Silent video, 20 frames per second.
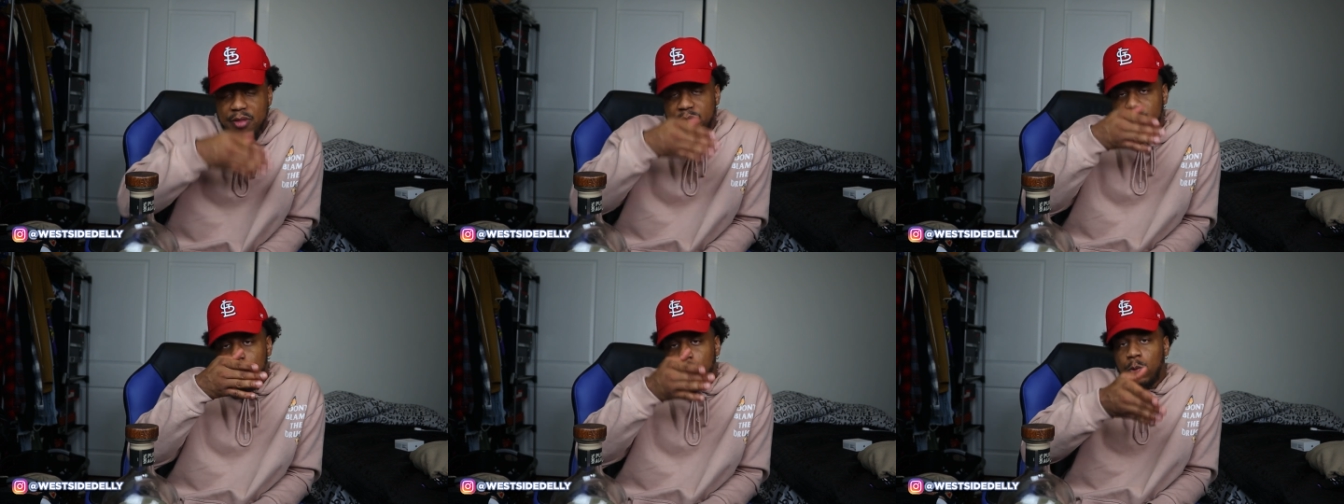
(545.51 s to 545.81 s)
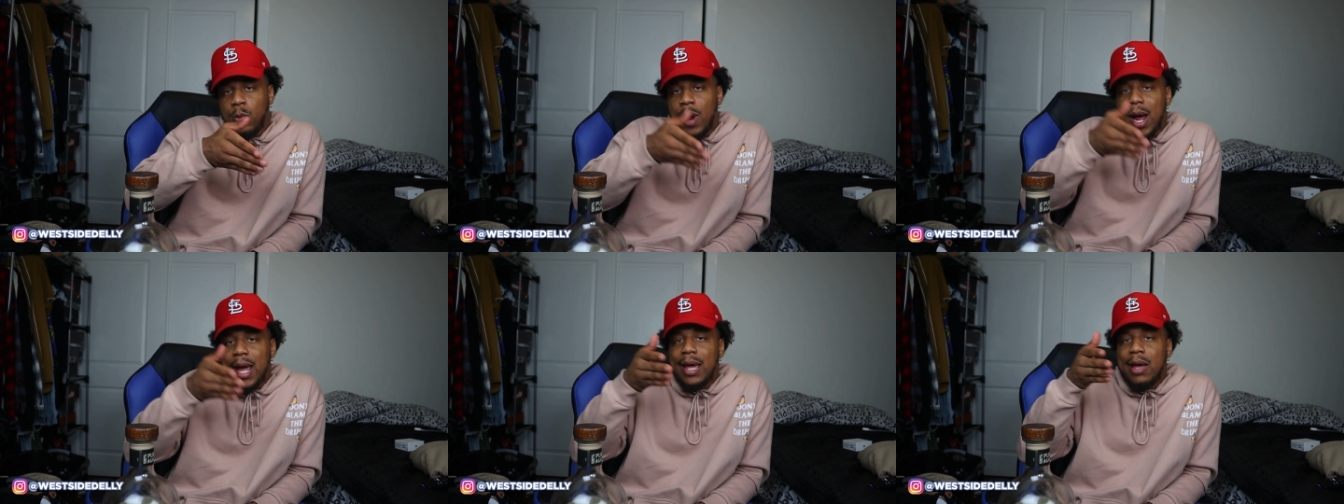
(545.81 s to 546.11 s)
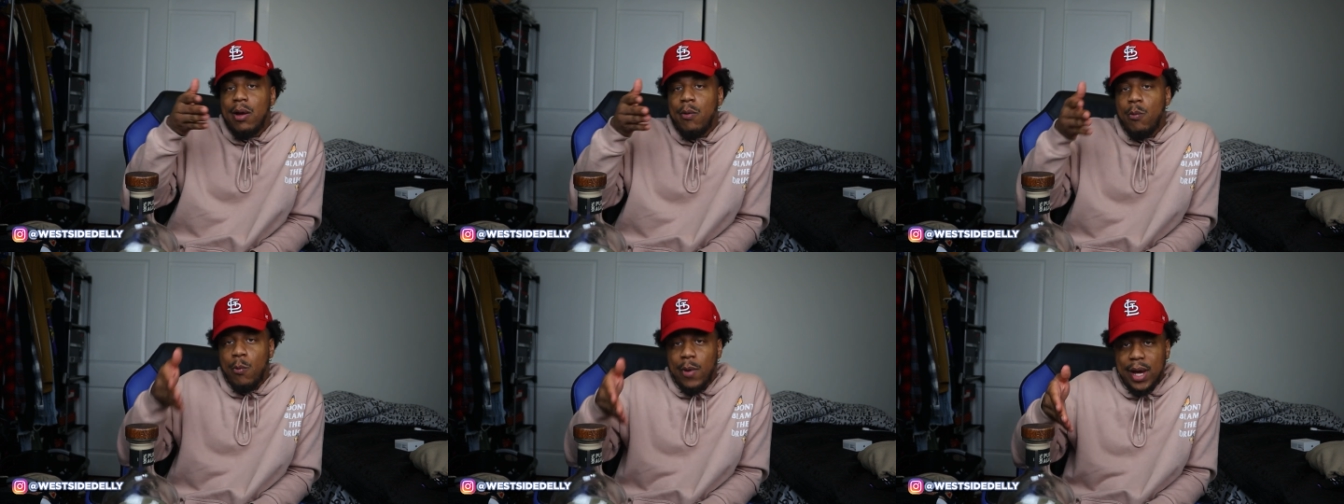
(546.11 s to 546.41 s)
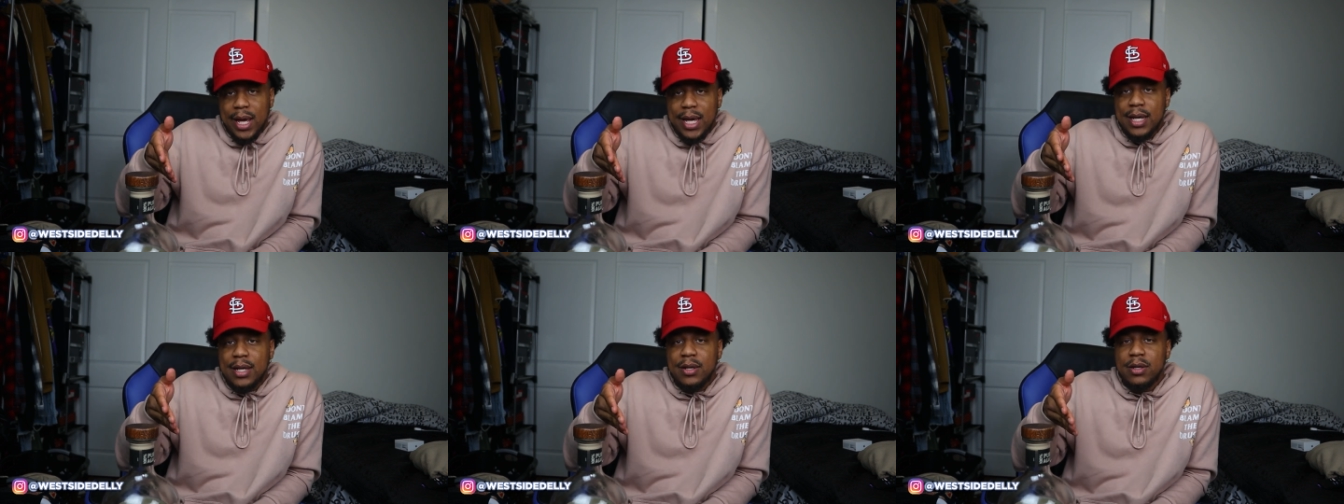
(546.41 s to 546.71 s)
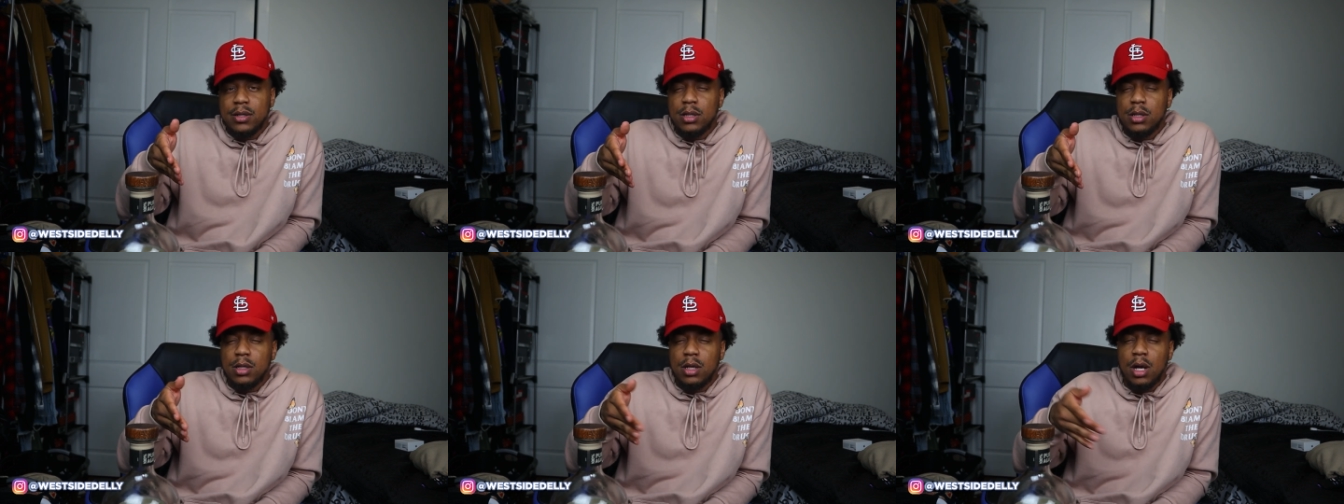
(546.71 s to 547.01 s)
the right way.
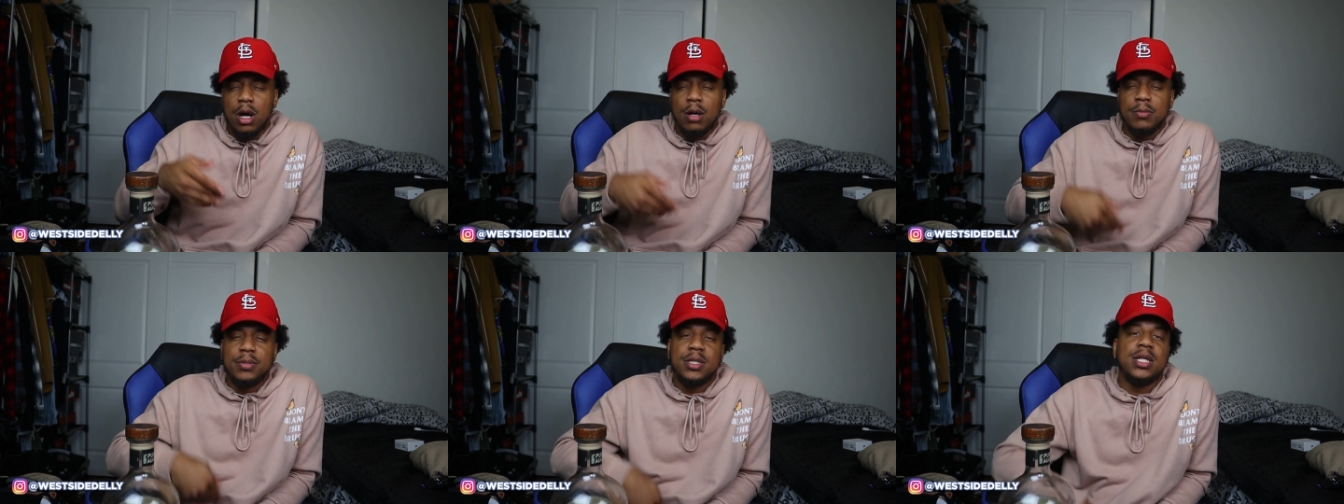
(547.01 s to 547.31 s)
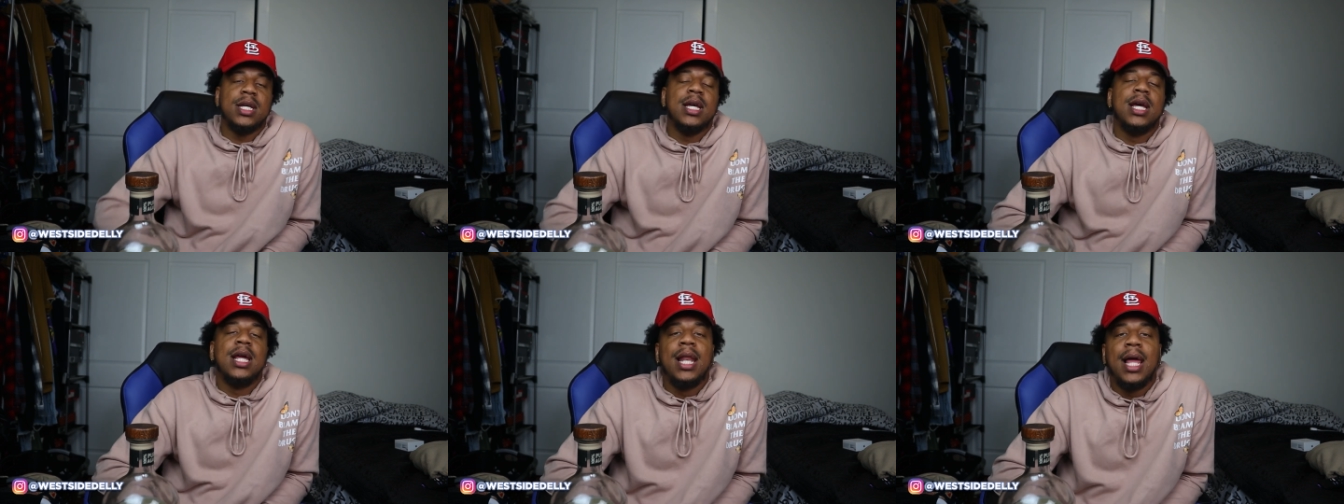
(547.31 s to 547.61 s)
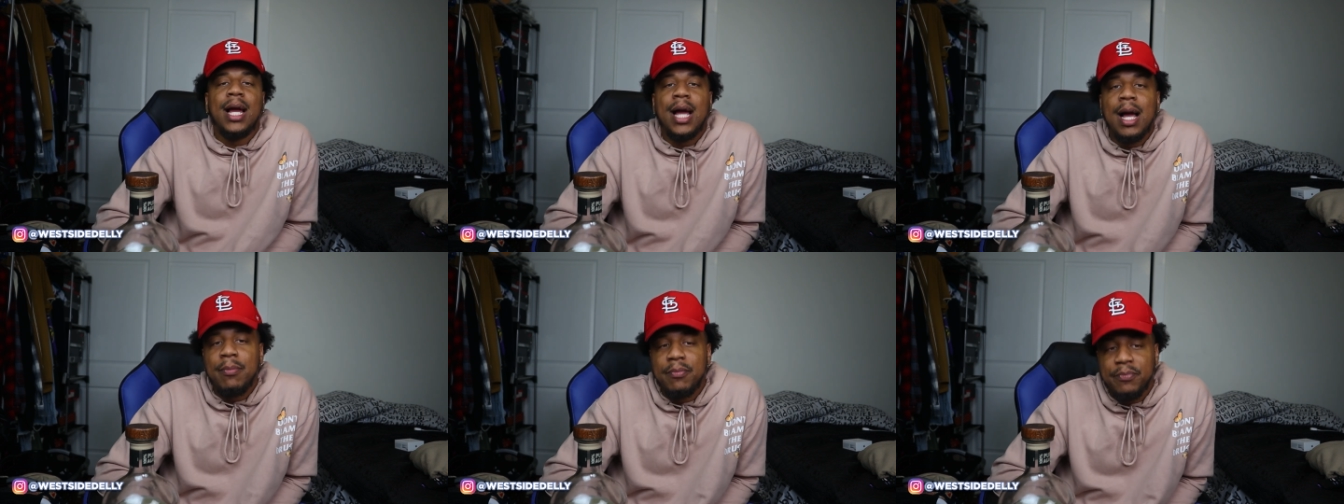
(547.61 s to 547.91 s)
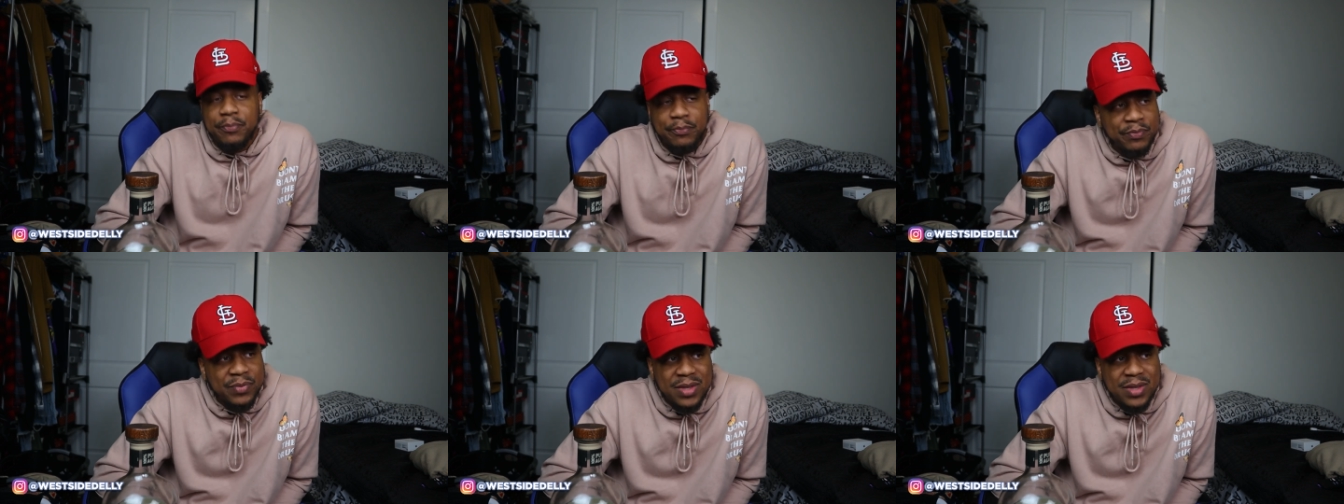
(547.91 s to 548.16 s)
You know what I'm saying? Like,